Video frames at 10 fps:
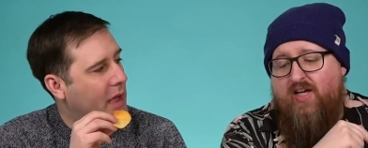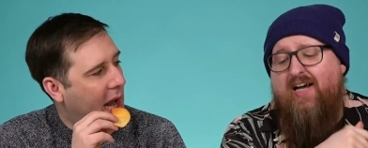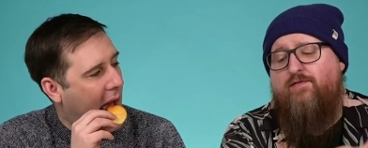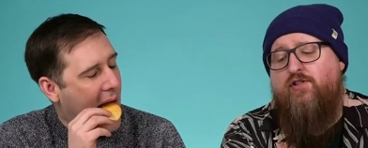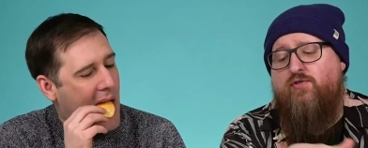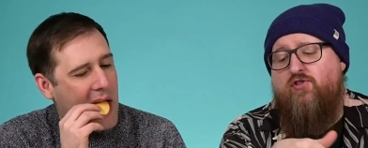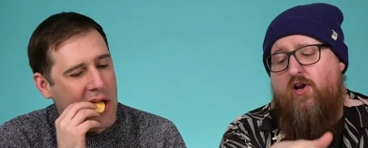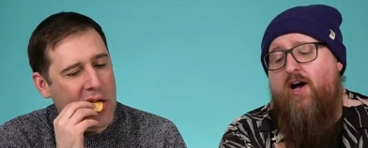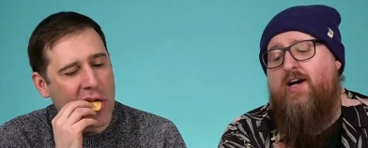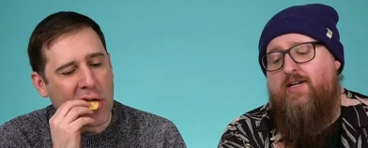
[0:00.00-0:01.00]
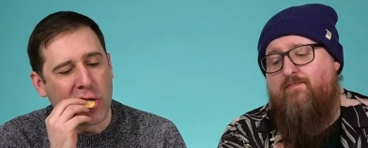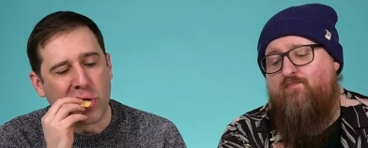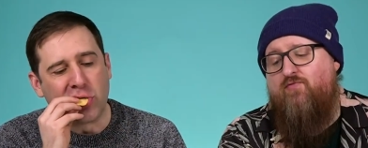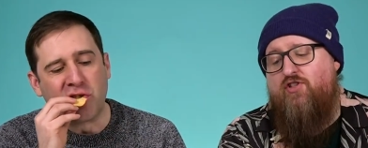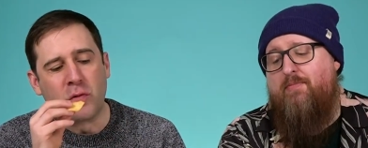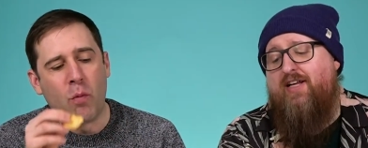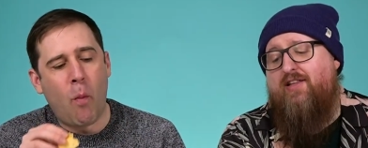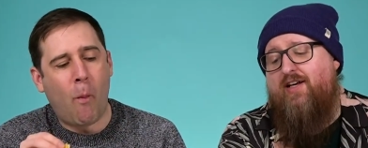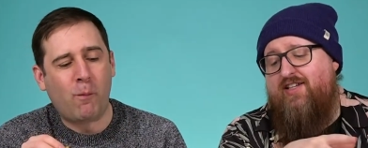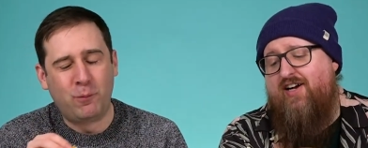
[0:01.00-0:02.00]
Speaker 1: They have to use lime to make
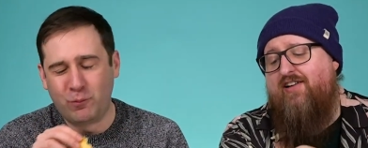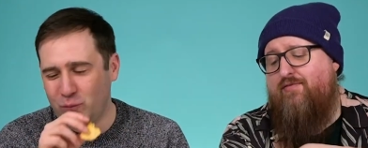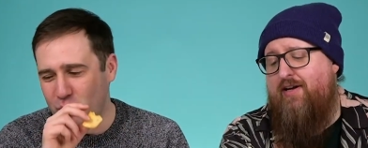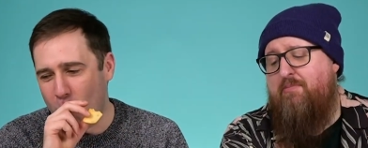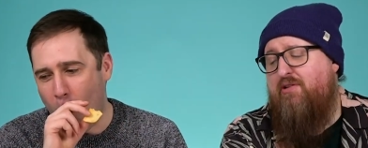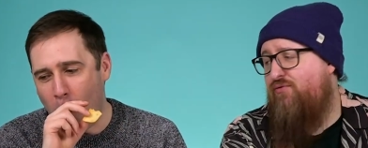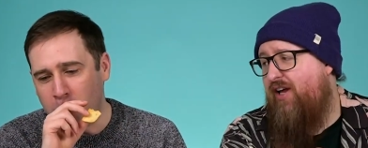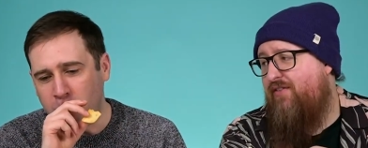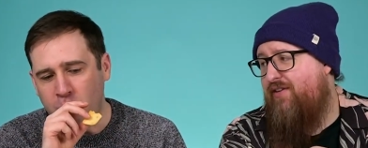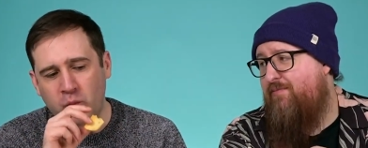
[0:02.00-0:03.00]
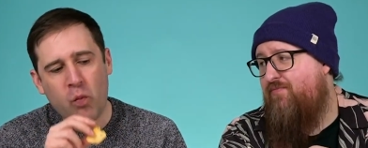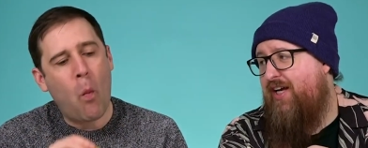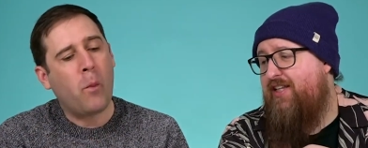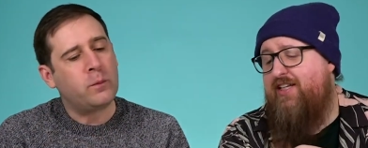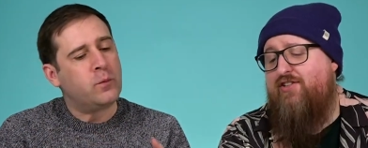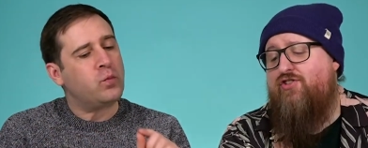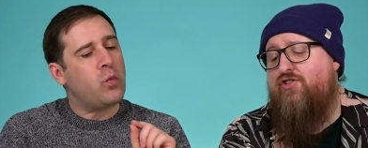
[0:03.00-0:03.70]
the Italian red meat flavour, and they need to